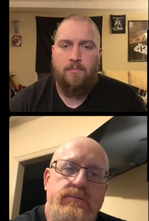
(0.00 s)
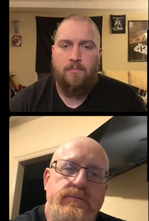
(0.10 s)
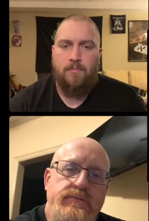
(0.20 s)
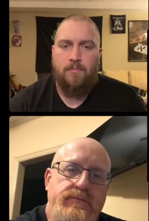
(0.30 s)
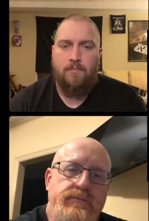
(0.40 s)

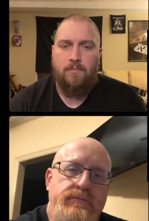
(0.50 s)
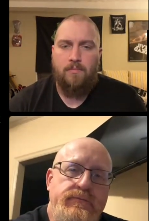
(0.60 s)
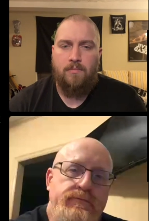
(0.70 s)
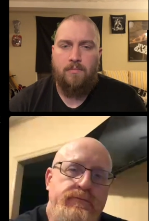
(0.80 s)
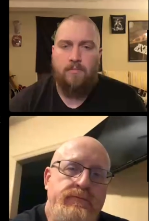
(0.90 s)

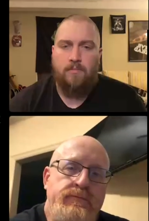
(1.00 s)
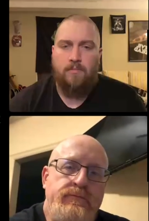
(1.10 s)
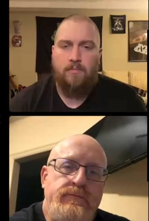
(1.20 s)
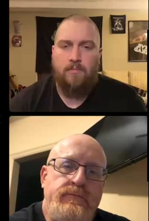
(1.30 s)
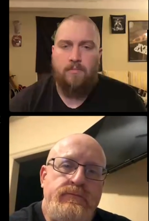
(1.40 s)

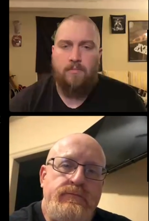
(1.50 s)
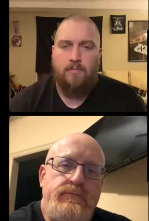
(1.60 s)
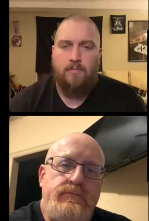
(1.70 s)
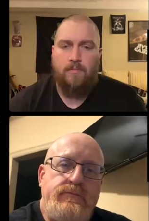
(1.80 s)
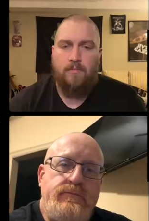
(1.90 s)

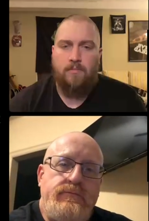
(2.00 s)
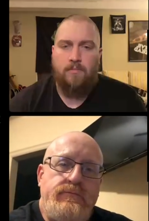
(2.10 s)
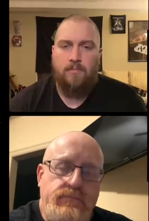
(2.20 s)
Nobody speaks.